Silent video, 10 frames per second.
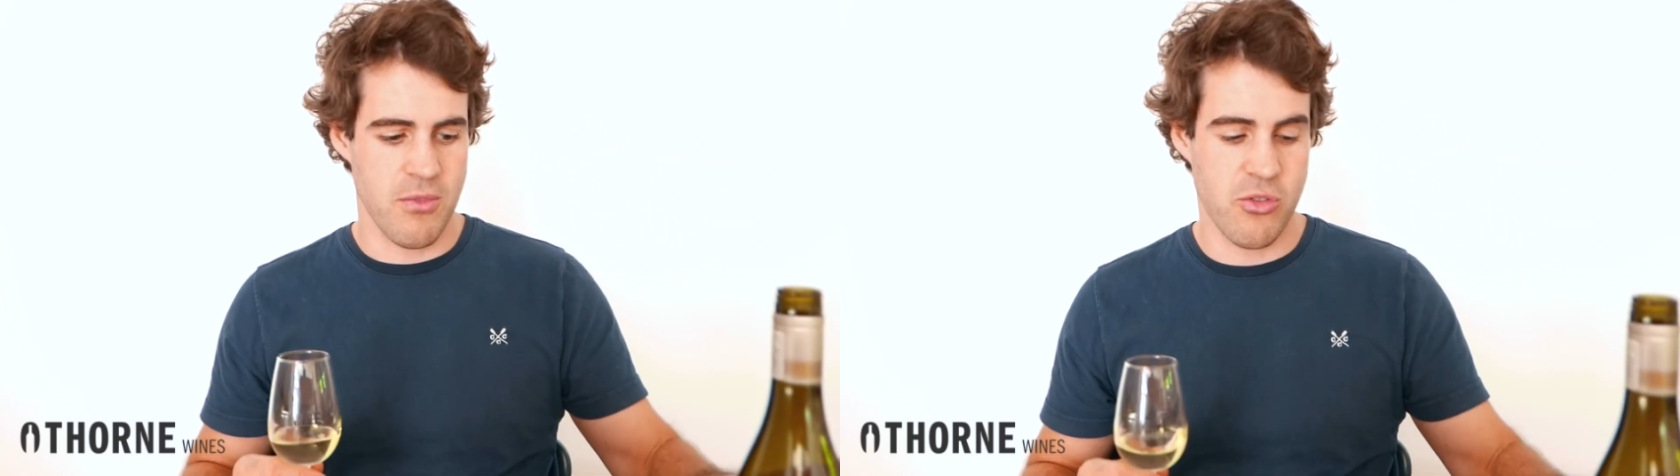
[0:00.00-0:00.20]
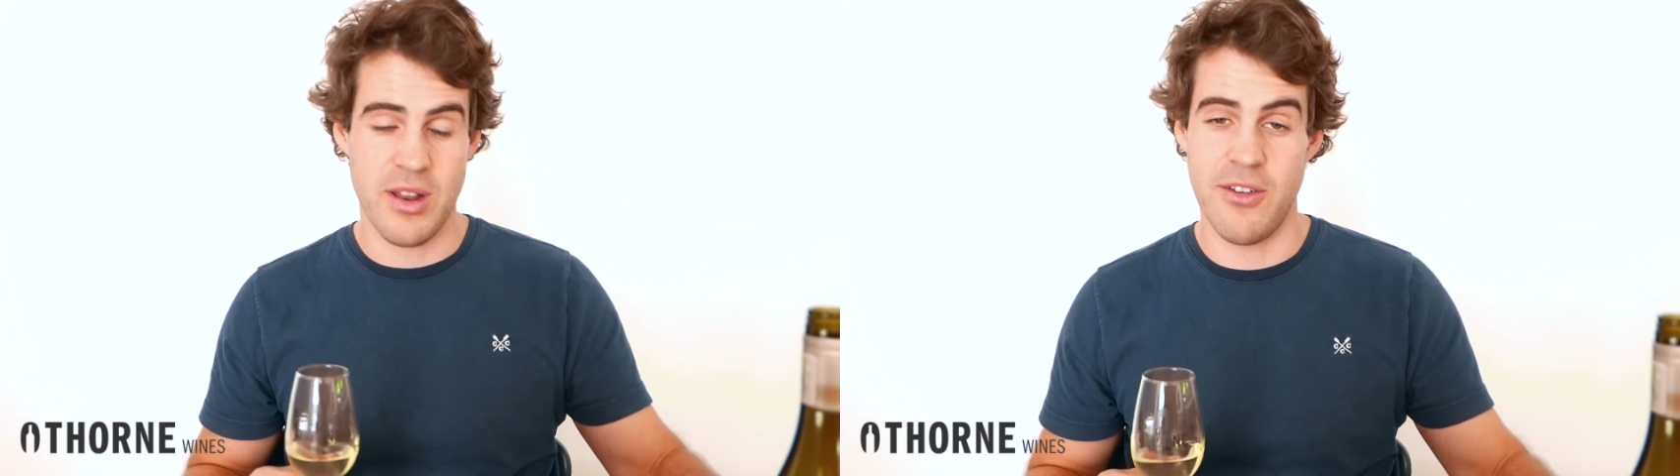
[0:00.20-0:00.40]

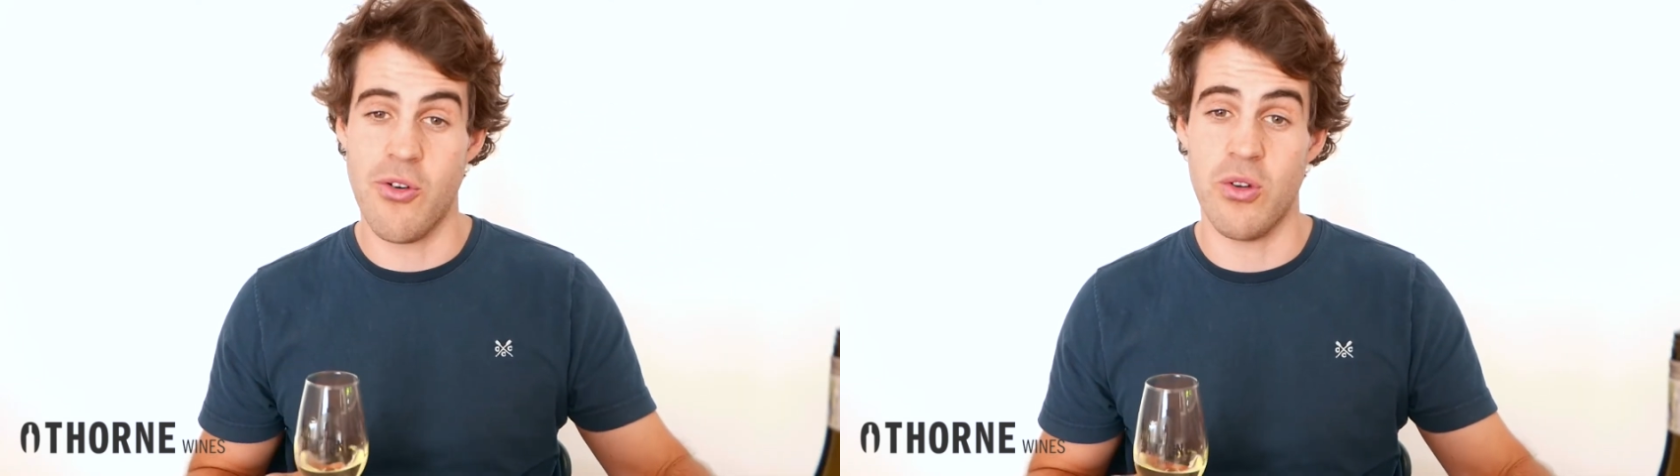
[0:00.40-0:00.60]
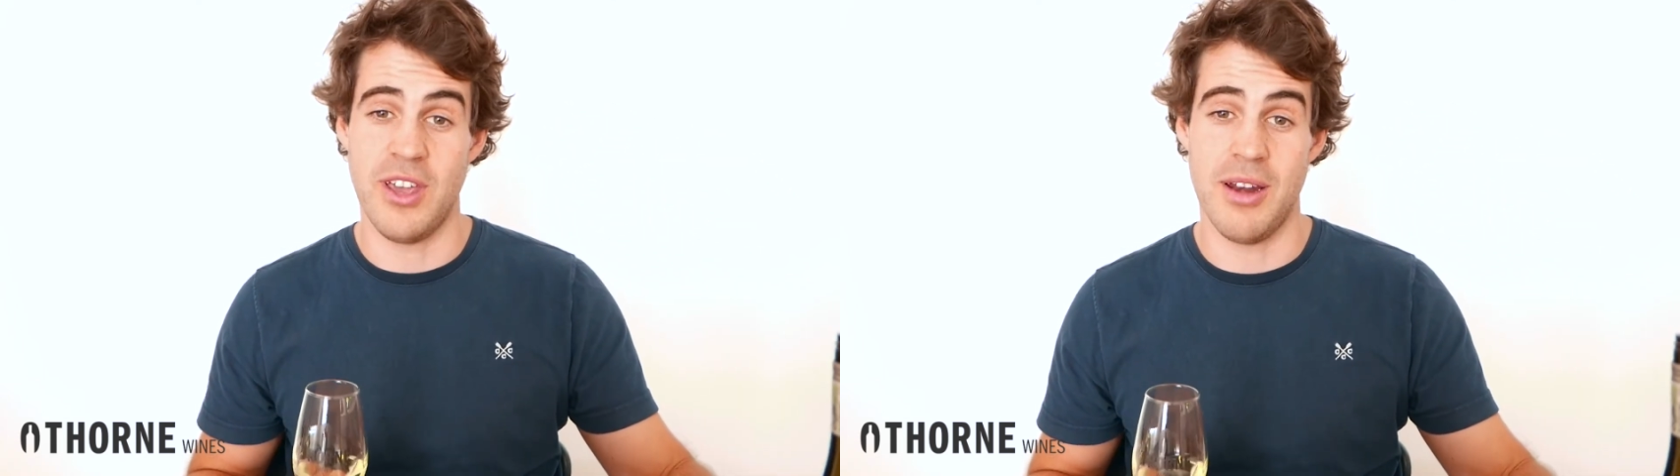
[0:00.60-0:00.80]

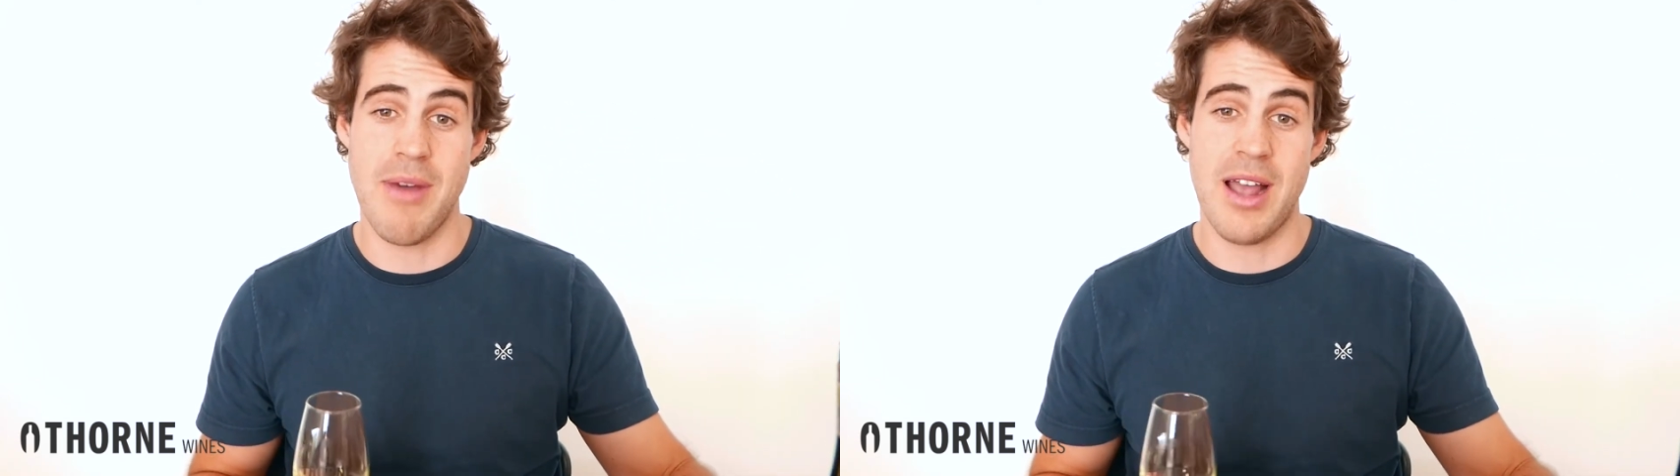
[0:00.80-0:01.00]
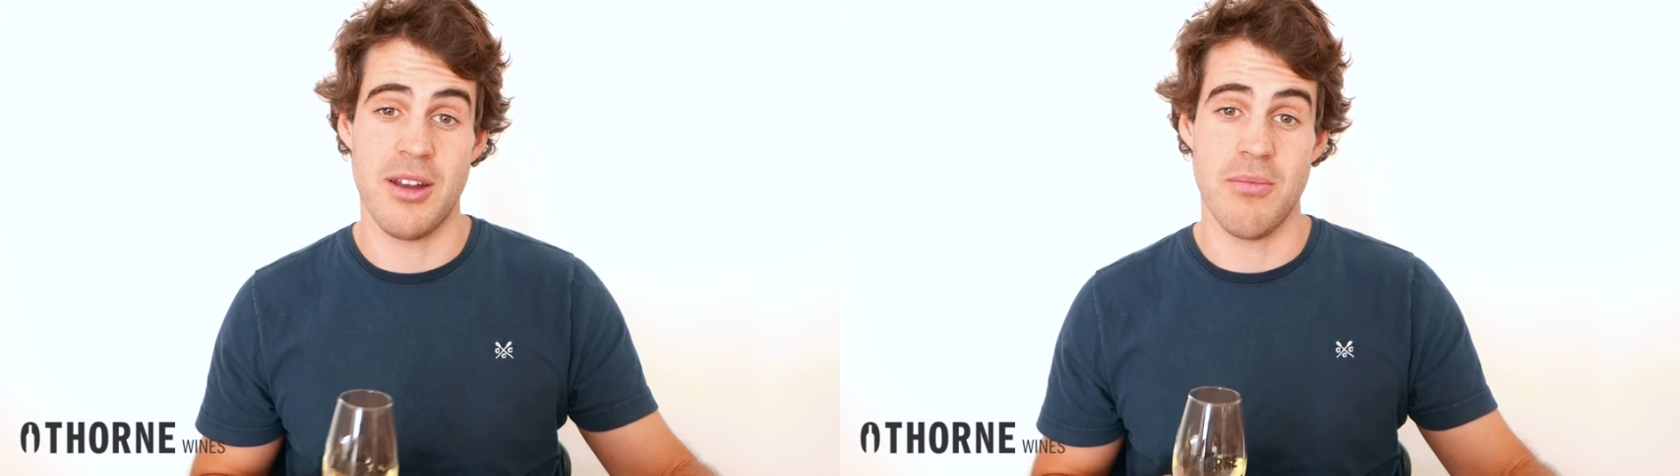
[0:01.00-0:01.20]
2014
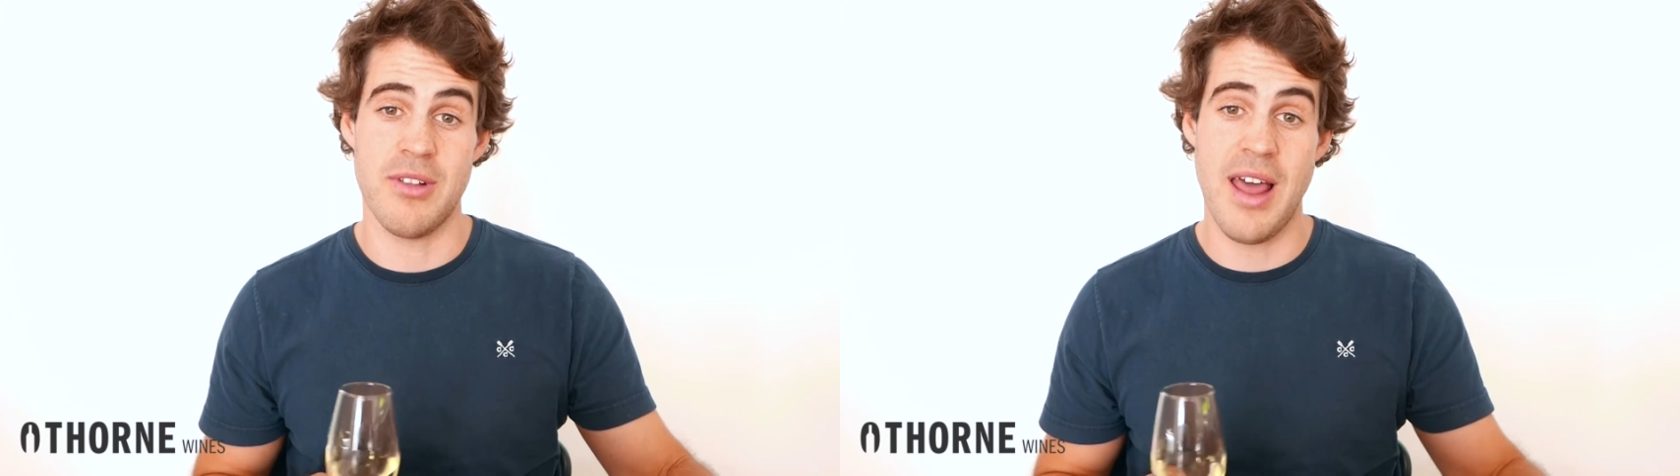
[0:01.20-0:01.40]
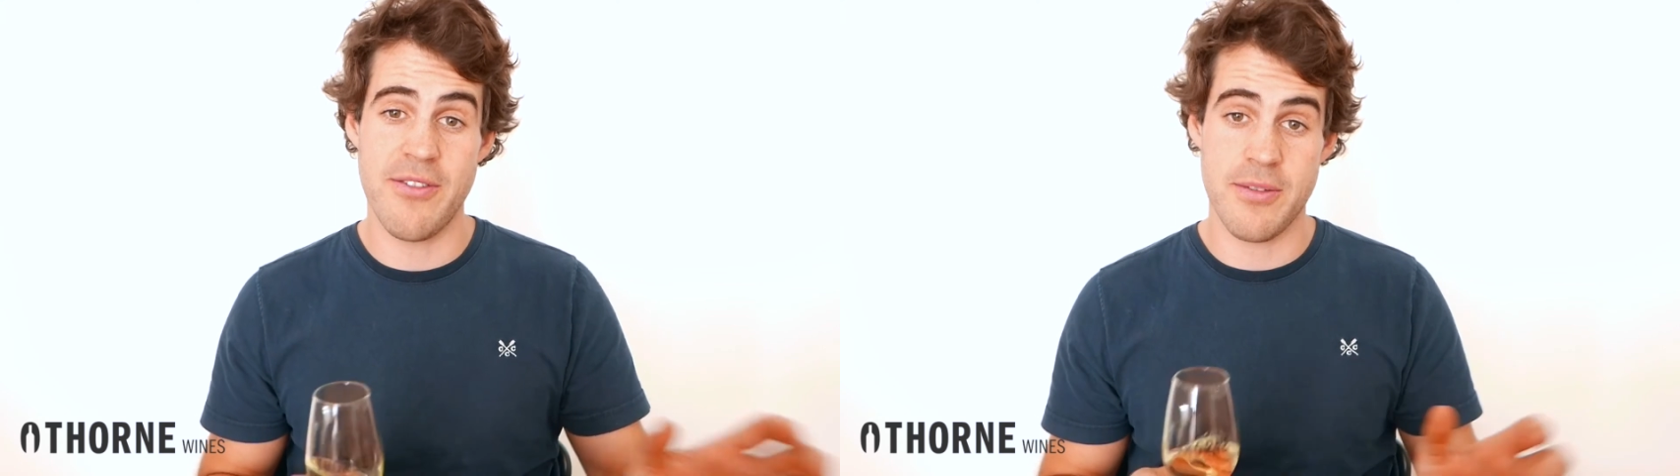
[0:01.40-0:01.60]
Magnums
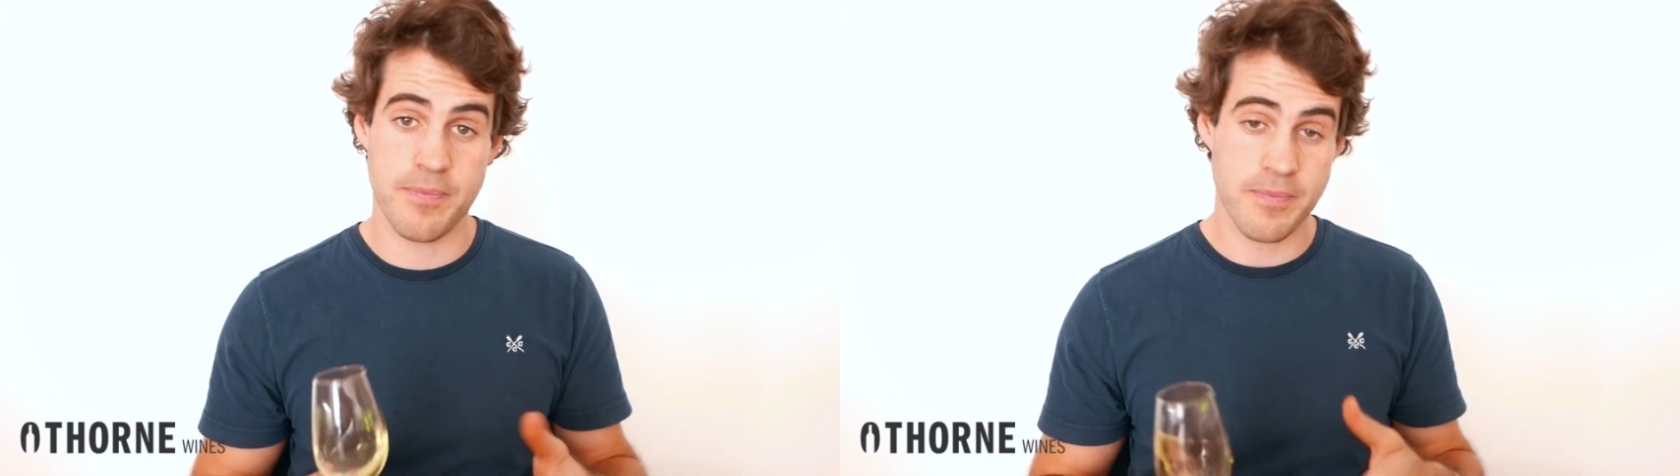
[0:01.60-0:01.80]
left,